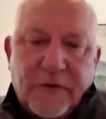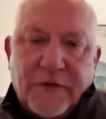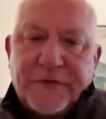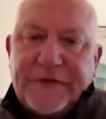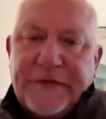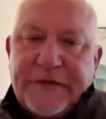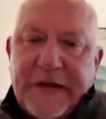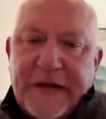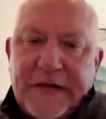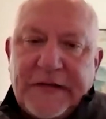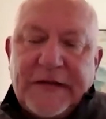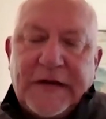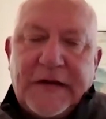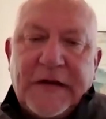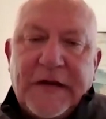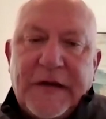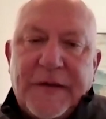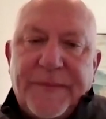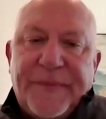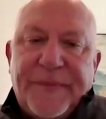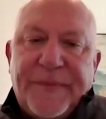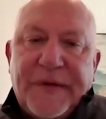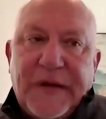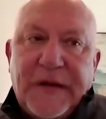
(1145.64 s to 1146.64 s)
first had the
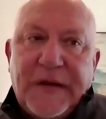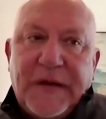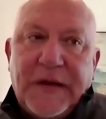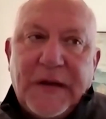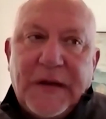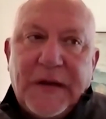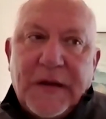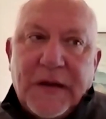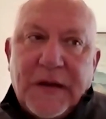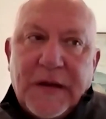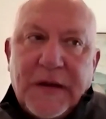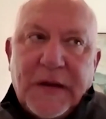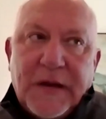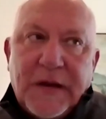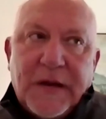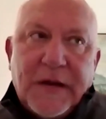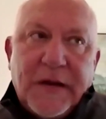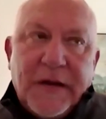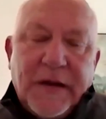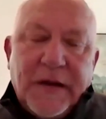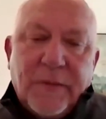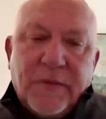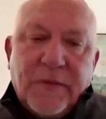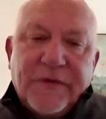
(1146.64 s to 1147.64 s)
company,
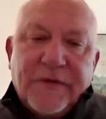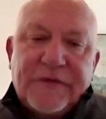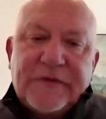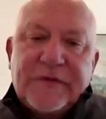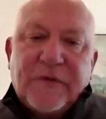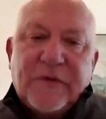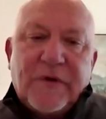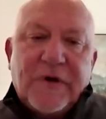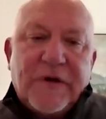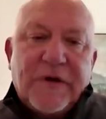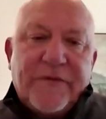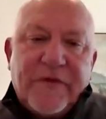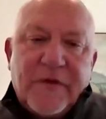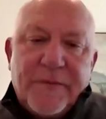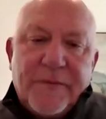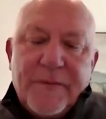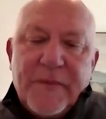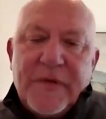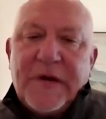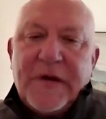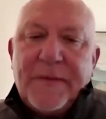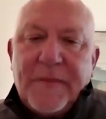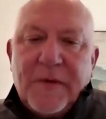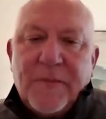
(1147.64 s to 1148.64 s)
it was sort of a
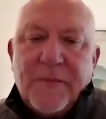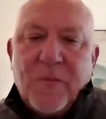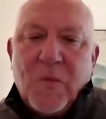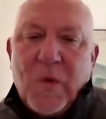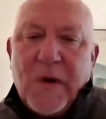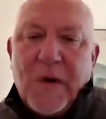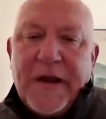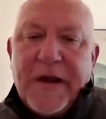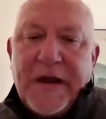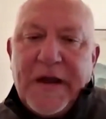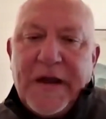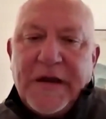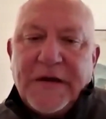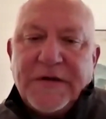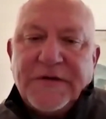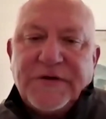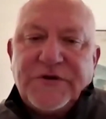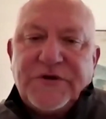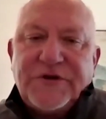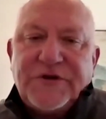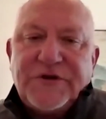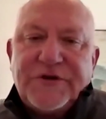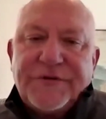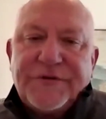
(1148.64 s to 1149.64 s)
minimum
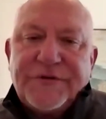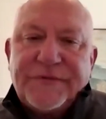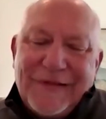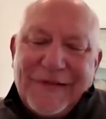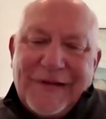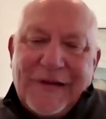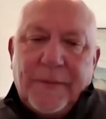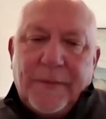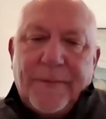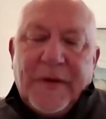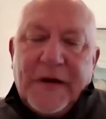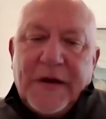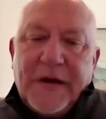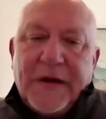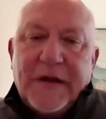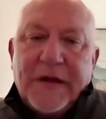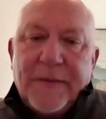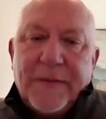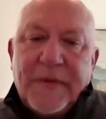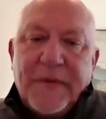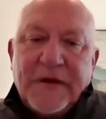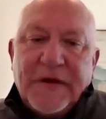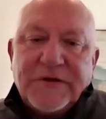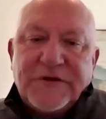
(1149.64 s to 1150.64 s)
wage, a little bit of
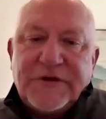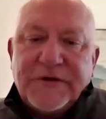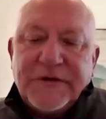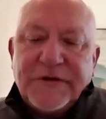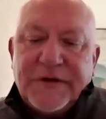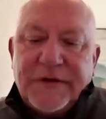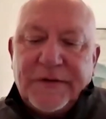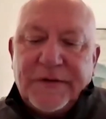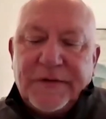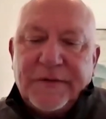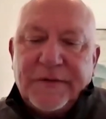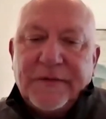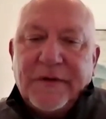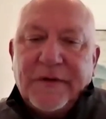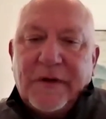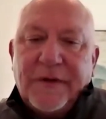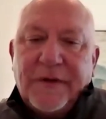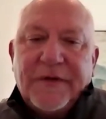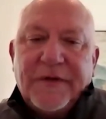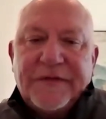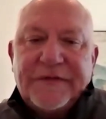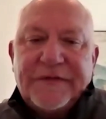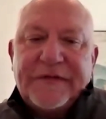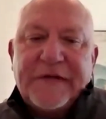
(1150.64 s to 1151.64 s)
commission
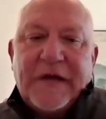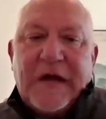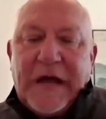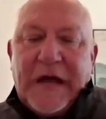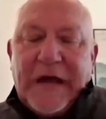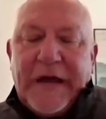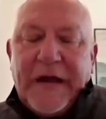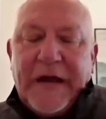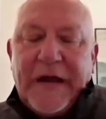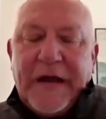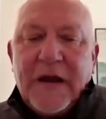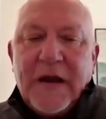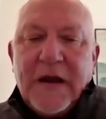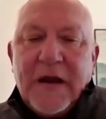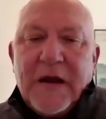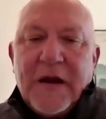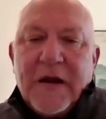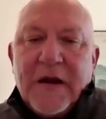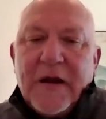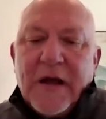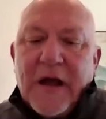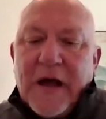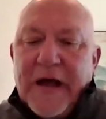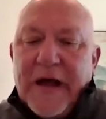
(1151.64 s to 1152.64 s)
on the side.
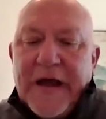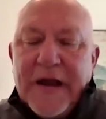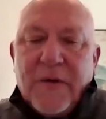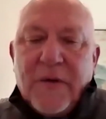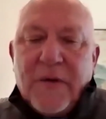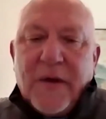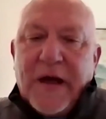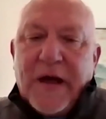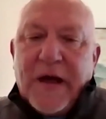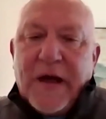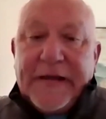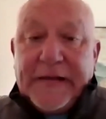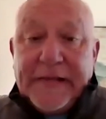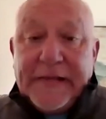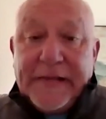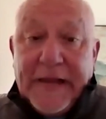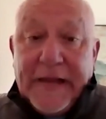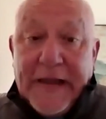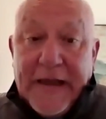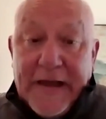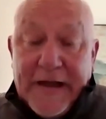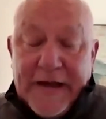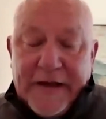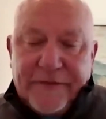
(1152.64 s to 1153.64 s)
I
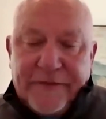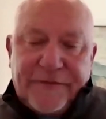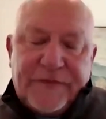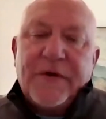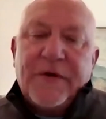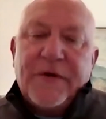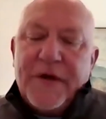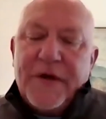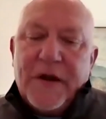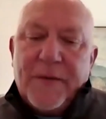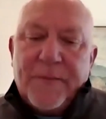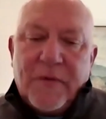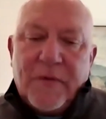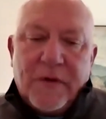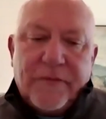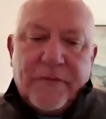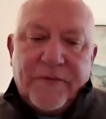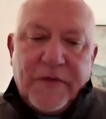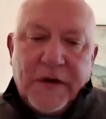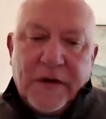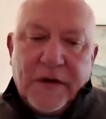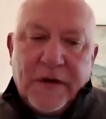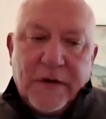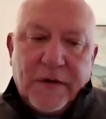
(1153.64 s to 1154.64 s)
left for a number
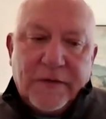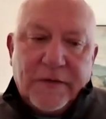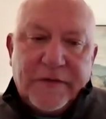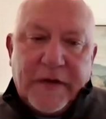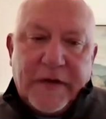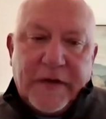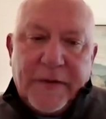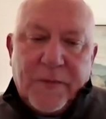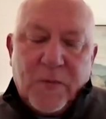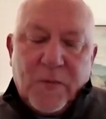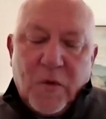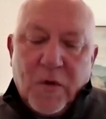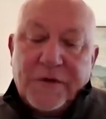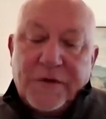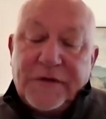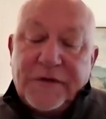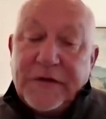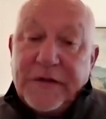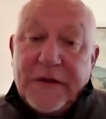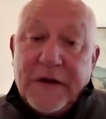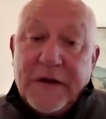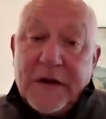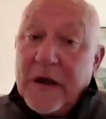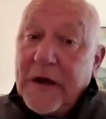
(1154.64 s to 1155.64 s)
of years. I worked
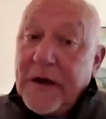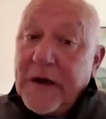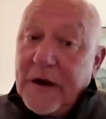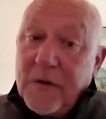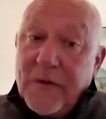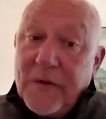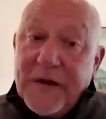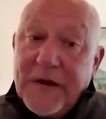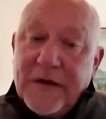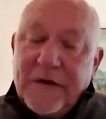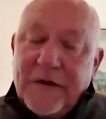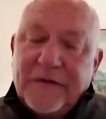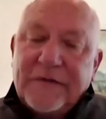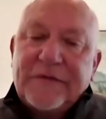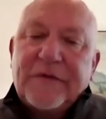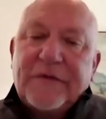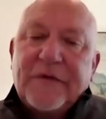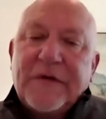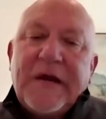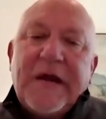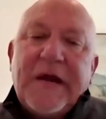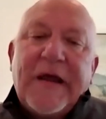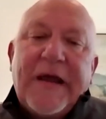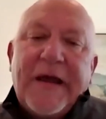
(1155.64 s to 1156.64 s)
in the auto
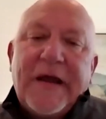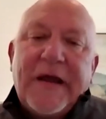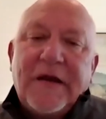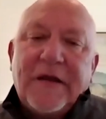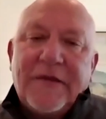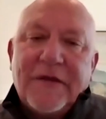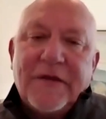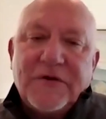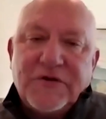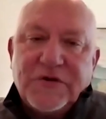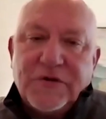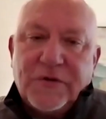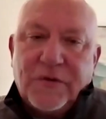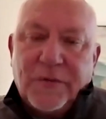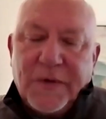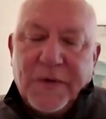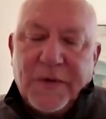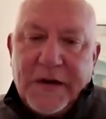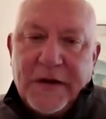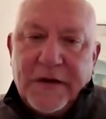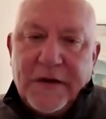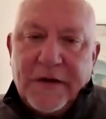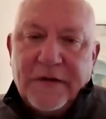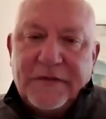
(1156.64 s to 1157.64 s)
industry and in the
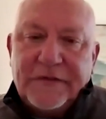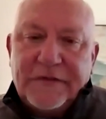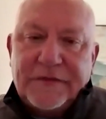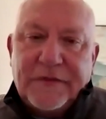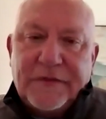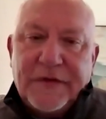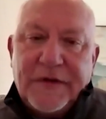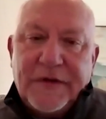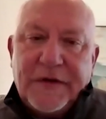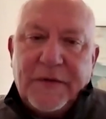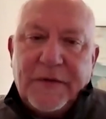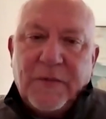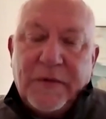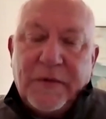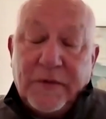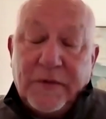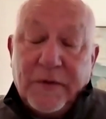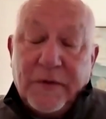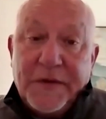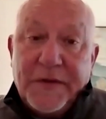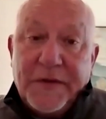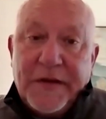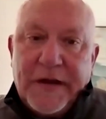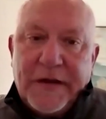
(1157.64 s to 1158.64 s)
jewelry industry
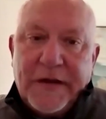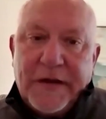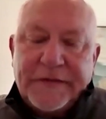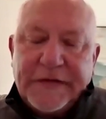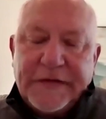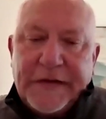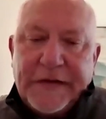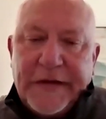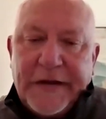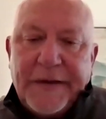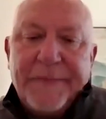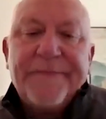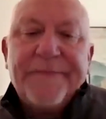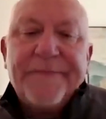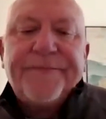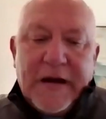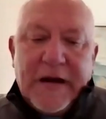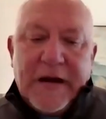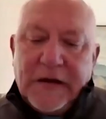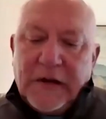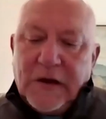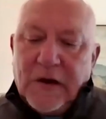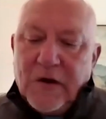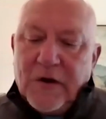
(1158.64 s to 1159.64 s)
during that time.
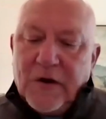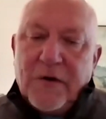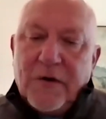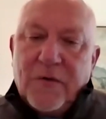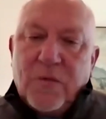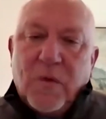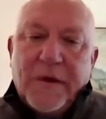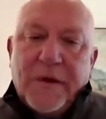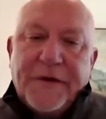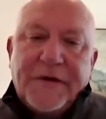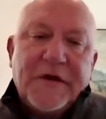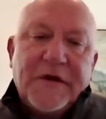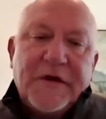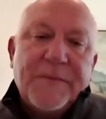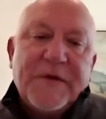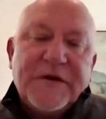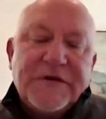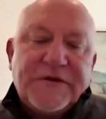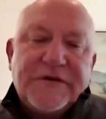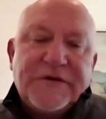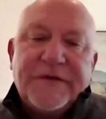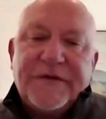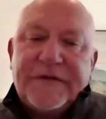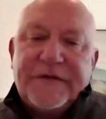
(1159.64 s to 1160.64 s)
And I learned what
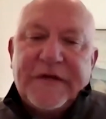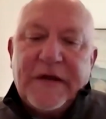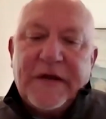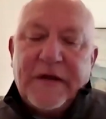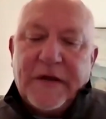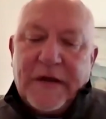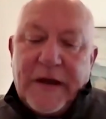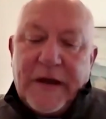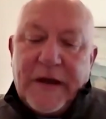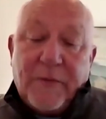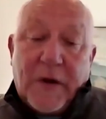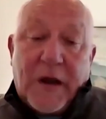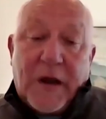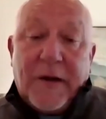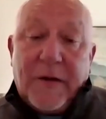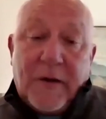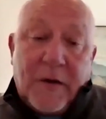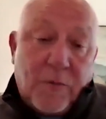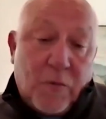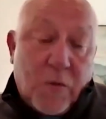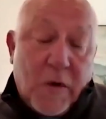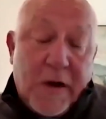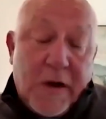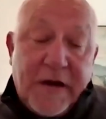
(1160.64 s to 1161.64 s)
commission sale. I
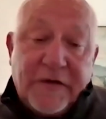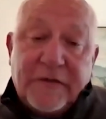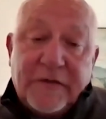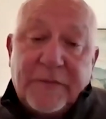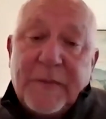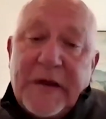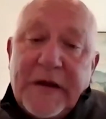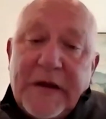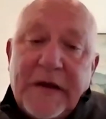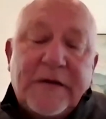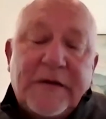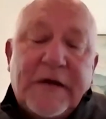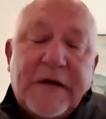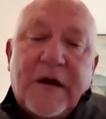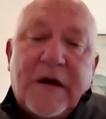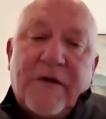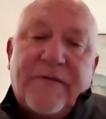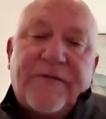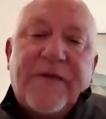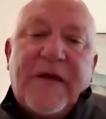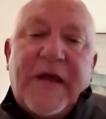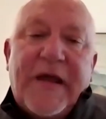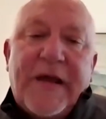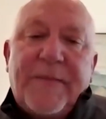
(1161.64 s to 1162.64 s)
raised my entire
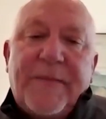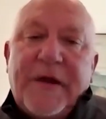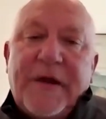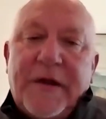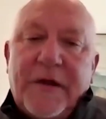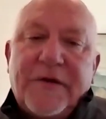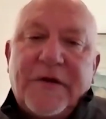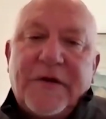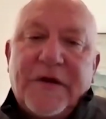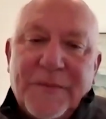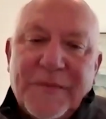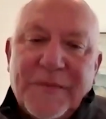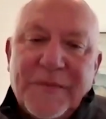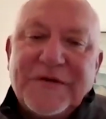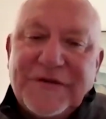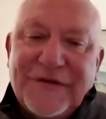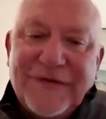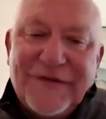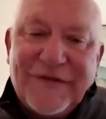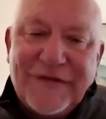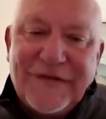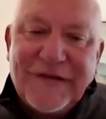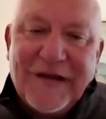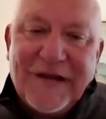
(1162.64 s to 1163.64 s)
family on
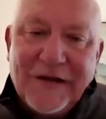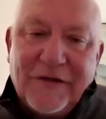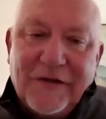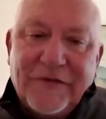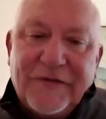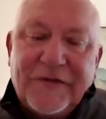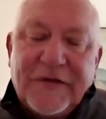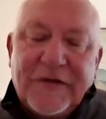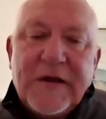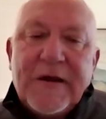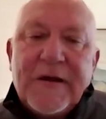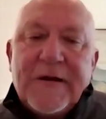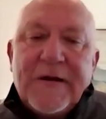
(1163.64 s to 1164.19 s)
commission sales.